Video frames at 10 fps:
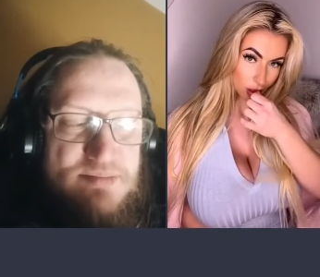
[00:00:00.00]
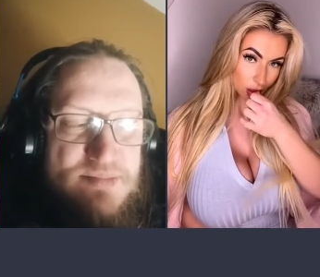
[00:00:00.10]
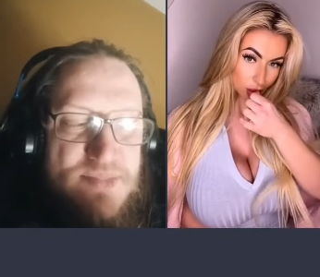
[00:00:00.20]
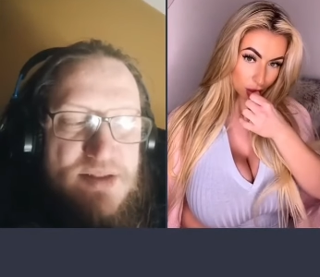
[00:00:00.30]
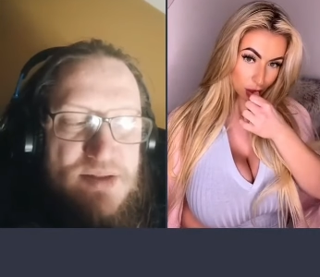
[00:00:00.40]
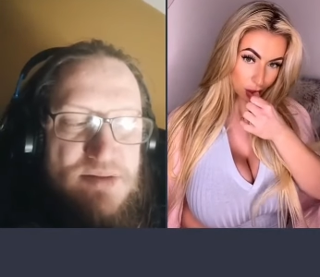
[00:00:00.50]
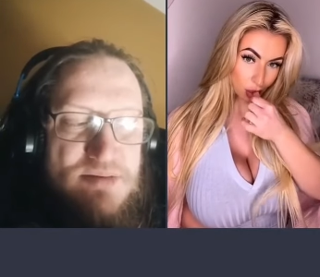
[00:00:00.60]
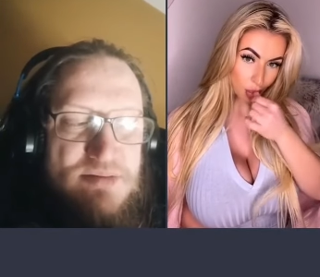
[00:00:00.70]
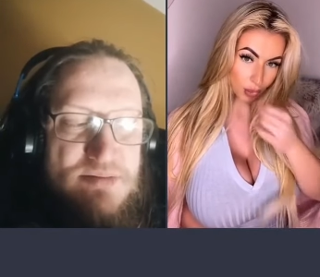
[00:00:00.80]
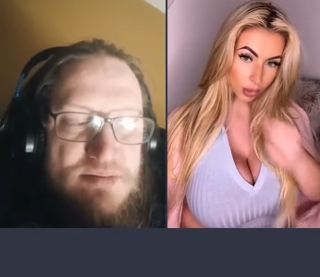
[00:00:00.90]
Speaker 1: That's
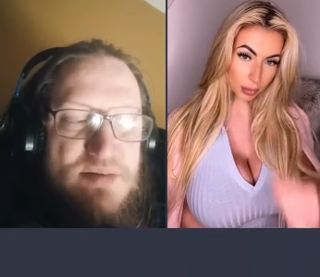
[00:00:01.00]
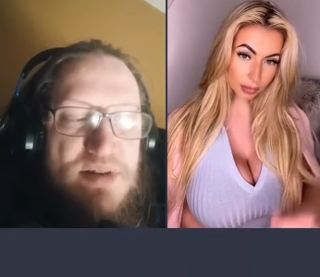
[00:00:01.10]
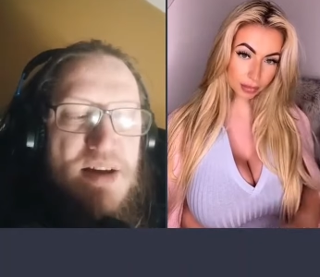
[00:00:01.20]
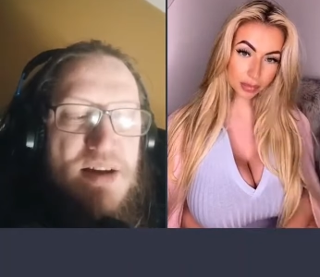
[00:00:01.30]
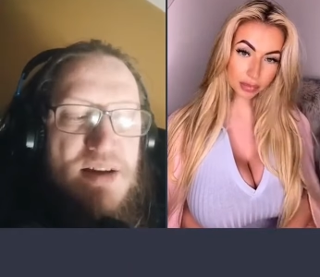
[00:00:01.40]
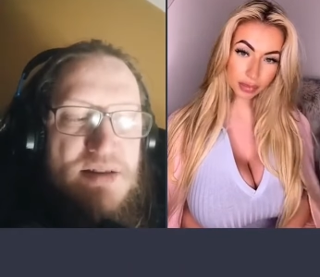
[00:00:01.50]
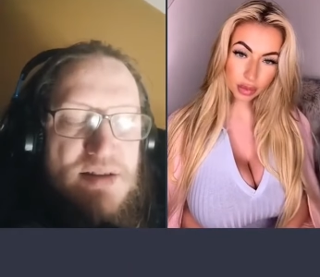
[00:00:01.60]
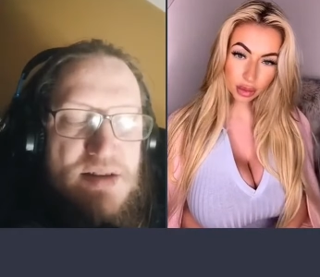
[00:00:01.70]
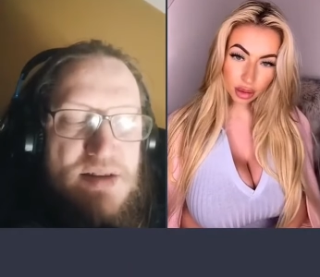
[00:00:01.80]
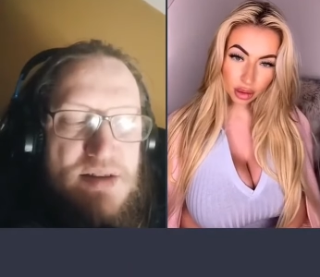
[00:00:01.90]
cool. Nah,
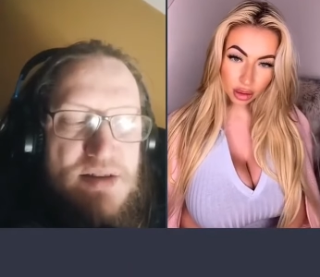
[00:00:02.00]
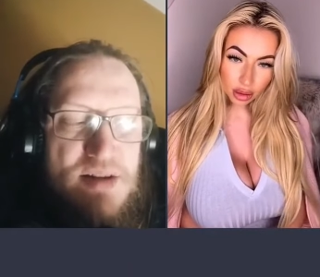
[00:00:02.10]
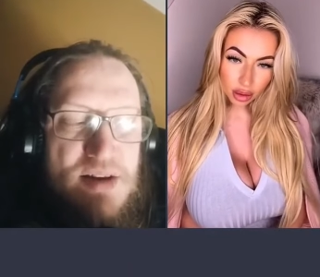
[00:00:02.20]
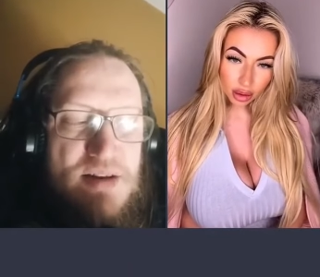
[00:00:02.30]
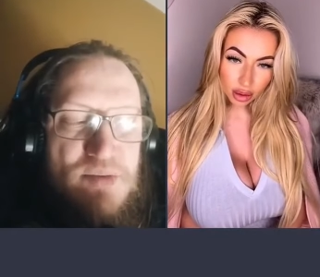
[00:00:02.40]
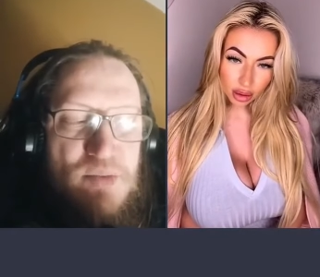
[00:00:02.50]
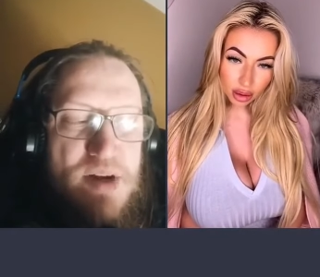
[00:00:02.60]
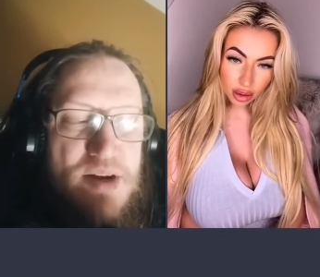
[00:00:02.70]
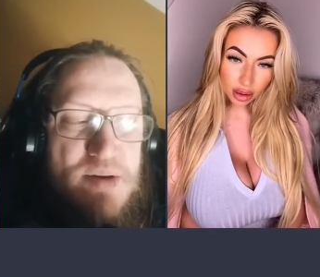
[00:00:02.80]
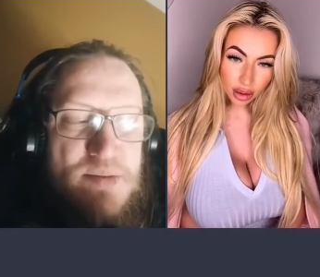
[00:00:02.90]
uh,
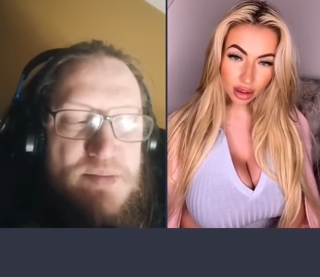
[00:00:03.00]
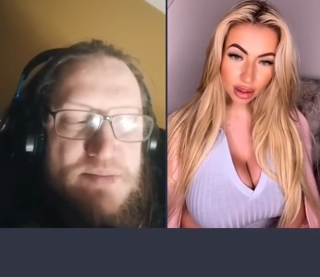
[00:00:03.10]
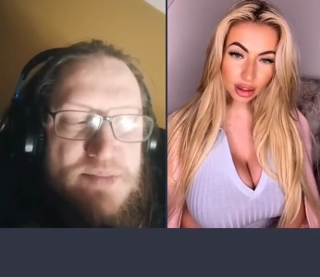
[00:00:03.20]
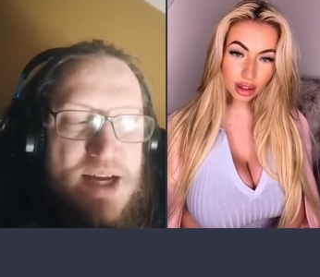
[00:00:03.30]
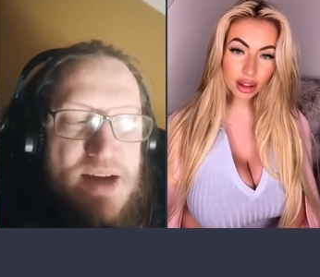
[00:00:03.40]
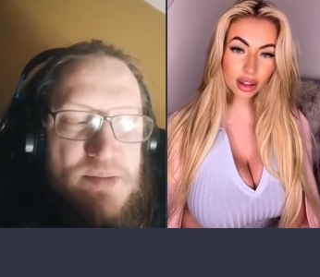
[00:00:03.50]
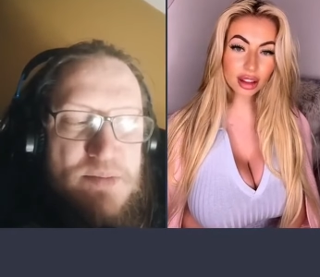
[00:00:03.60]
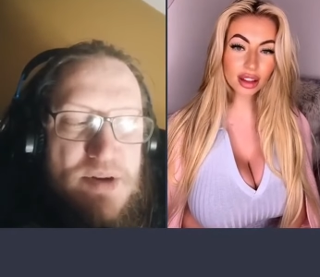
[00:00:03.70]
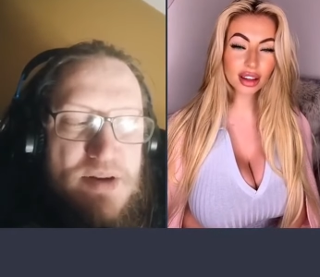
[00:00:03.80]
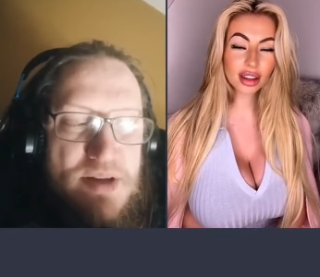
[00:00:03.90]
when I'm um, down
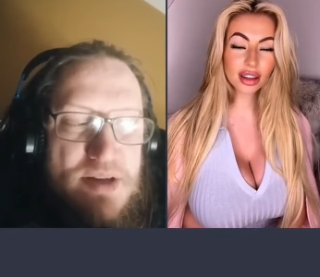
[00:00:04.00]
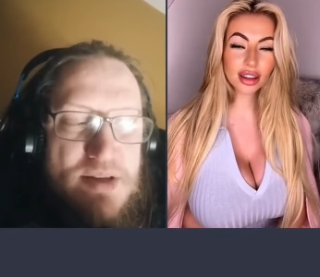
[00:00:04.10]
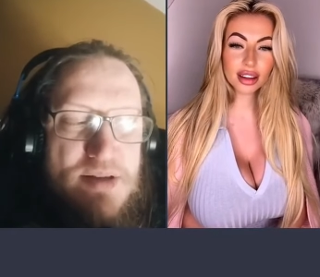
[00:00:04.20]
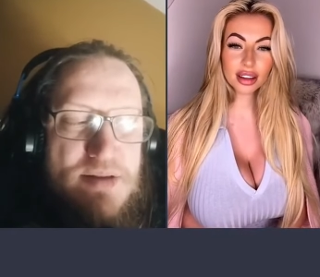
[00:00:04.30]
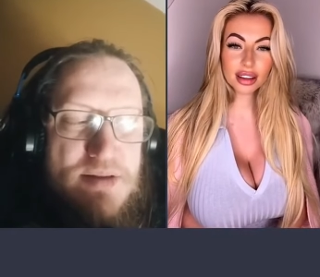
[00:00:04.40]
by